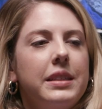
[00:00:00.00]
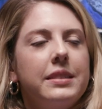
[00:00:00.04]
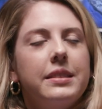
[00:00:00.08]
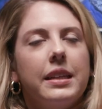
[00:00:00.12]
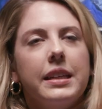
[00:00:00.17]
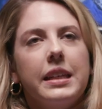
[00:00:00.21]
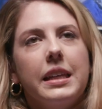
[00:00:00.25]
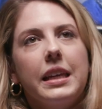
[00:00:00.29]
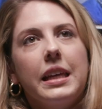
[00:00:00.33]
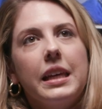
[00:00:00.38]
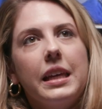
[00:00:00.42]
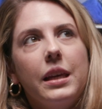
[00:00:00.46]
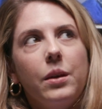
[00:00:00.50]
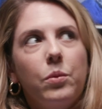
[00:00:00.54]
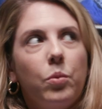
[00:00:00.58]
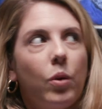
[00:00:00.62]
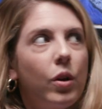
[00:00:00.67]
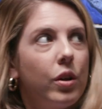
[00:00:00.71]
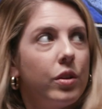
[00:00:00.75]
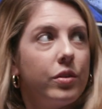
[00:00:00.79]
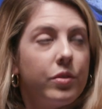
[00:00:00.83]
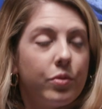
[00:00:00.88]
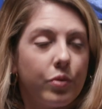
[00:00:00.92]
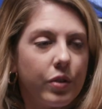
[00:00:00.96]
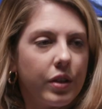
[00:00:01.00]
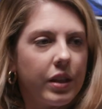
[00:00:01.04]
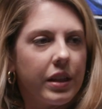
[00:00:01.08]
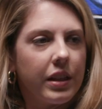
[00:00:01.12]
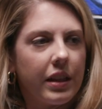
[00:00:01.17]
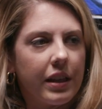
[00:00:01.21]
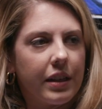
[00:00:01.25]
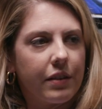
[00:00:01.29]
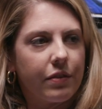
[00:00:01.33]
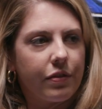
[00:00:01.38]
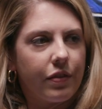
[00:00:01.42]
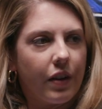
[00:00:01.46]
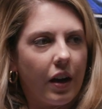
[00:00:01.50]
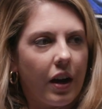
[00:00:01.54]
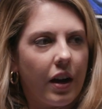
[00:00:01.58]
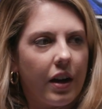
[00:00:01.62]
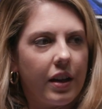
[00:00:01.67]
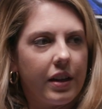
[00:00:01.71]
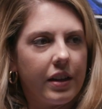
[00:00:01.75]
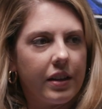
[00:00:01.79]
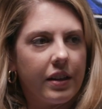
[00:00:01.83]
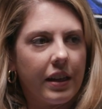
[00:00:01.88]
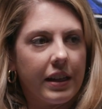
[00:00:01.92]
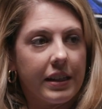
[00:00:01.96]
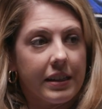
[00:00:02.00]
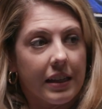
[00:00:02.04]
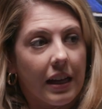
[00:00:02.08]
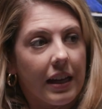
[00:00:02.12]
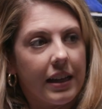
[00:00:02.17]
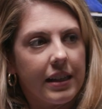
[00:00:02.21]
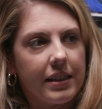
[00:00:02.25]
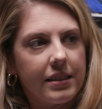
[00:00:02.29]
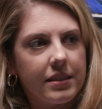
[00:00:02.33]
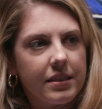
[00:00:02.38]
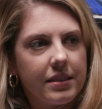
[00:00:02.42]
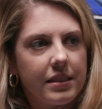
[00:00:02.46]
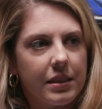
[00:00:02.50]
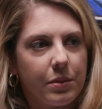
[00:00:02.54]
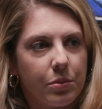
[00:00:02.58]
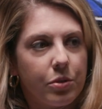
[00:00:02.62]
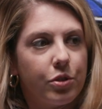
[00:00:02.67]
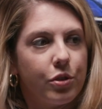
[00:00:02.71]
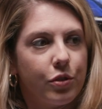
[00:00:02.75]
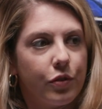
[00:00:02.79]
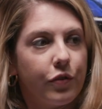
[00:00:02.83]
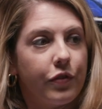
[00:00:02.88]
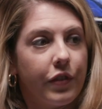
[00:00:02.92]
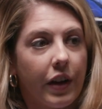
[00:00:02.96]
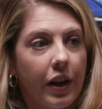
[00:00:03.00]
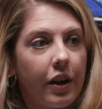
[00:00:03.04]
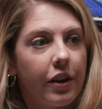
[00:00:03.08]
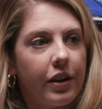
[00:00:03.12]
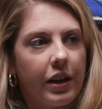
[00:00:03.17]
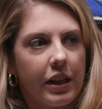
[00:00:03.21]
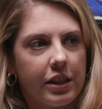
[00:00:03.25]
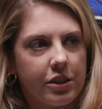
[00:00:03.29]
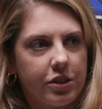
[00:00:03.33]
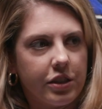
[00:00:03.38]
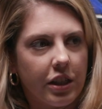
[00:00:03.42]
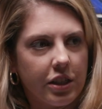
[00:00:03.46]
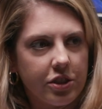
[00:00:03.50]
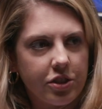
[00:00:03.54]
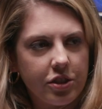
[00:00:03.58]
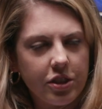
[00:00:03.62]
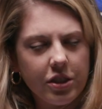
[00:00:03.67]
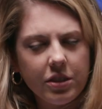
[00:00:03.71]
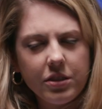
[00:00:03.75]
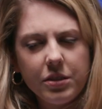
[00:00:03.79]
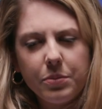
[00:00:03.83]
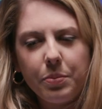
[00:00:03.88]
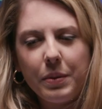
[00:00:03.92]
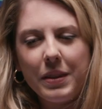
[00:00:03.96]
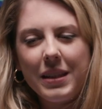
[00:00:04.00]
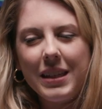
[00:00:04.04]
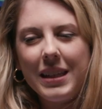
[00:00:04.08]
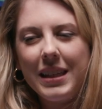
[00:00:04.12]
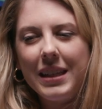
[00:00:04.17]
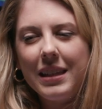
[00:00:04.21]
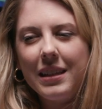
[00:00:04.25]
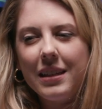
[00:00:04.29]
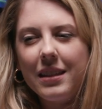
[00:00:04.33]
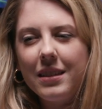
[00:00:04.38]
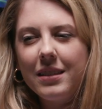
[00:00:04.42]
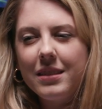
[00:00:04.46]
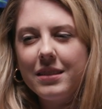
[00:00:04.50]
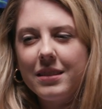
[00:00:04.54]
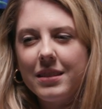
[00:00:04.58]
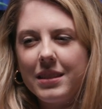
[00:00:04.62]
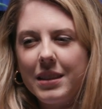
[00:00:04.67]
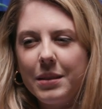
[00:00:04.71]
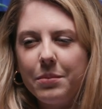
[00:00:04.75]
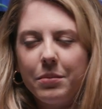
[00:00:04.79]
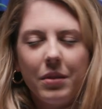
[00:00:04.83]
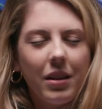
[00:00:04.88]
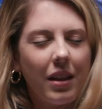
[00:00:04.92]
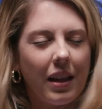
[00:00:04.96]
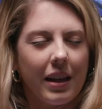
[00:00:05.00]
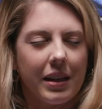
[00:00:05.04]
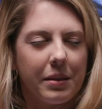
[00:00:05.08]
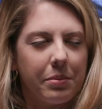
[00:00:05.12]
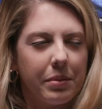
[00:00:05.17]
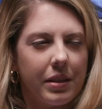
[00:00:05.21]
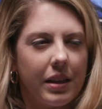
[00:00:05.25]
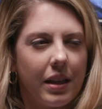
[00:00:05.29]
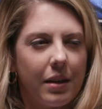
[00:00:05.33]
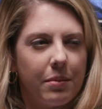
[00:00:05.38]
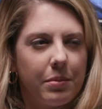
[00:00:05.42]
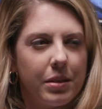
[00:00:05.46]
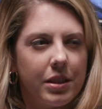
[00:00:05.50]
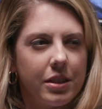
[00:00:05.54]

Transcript: It's like, he was really like fun and like nice. He would do very nice gestures, but he didn't seem to like me that